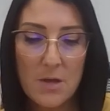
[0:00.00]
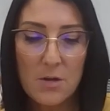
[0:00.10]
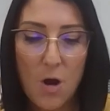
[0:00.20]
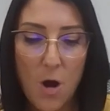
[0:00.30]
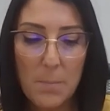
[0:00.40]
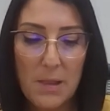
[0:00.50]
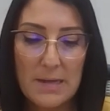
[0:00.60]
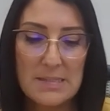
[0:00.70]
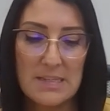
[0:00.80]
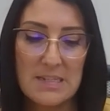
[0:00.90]

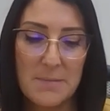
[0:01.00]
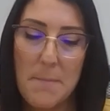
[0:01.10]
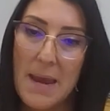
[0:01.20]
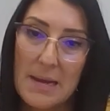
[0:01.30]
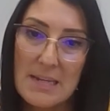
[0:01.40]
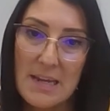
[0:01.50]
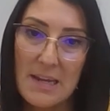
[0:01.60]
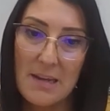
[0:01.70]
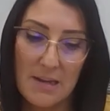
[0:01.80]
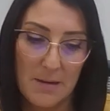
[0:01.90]
complex and
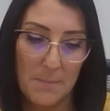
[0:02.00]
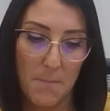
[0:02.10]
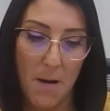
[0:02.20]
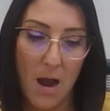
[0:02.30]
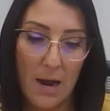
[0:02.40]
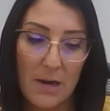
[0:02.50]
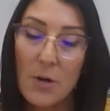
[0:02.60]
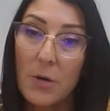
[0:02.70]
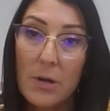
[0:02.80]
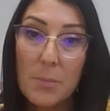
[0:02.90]
demanding in my
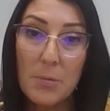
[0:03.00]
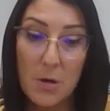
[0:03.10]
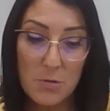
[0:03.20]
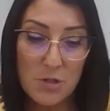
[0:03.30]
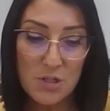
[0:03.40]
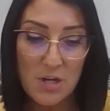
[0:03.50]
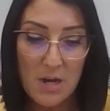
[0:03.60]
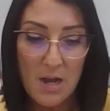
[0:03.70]
current approach,